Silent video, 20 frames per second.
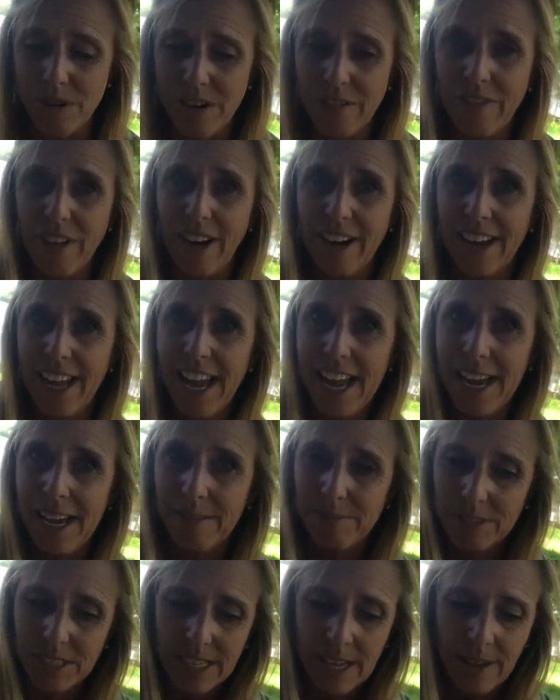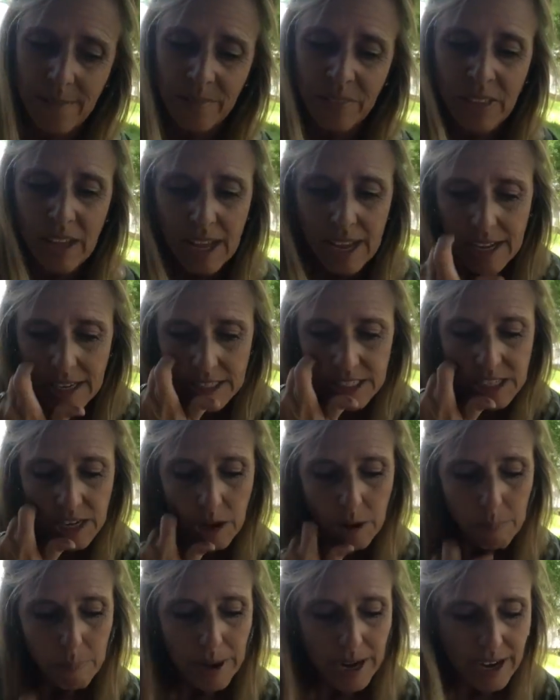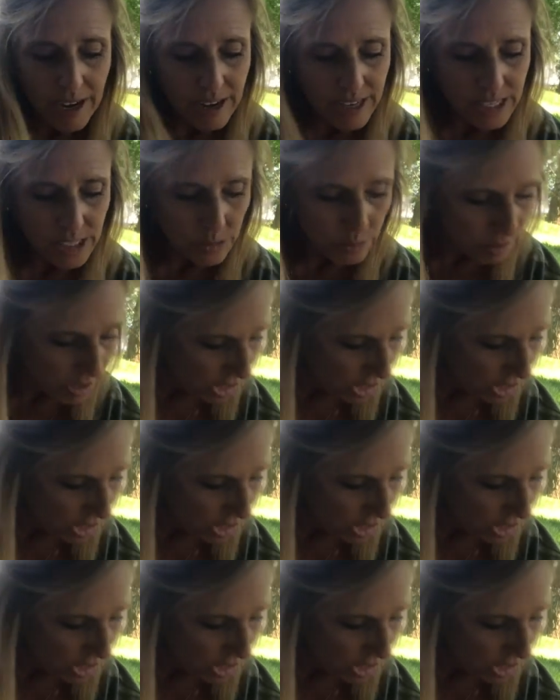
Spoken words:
of our games. So parents, what